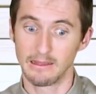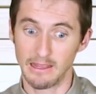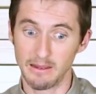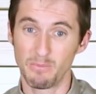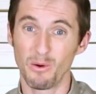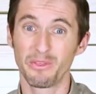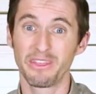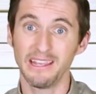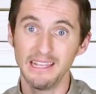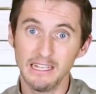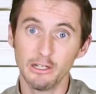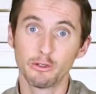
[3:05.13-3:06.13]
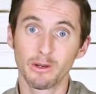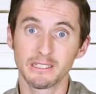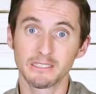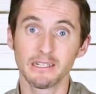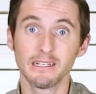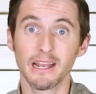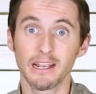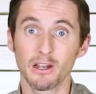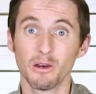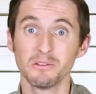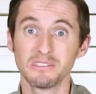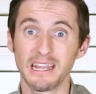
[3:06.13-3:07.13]
they both eat crested
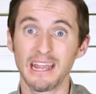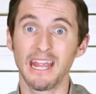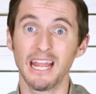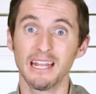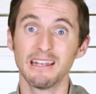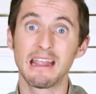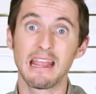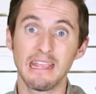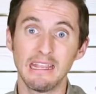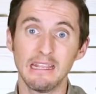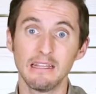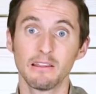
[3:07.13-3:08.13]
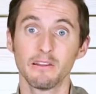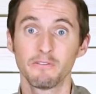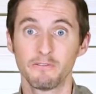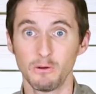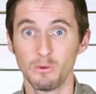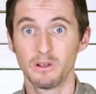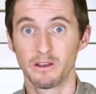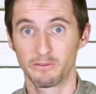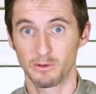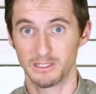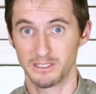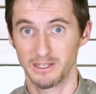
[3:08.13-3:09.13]
geckos and they eat the food
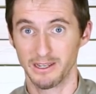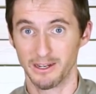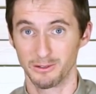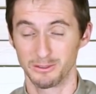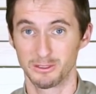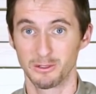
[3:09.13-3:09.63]
of crested geckos.